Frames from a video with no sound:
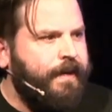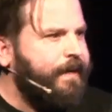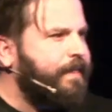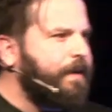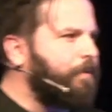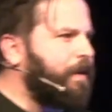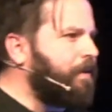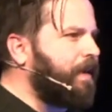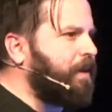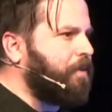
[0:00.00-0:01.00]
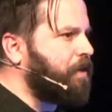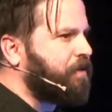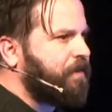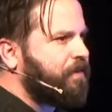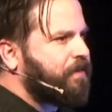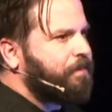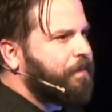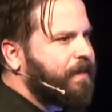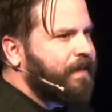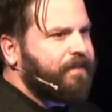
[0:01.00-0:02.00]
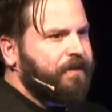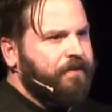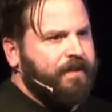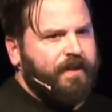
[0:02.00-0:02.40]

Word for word: And I think we don't like questions because there's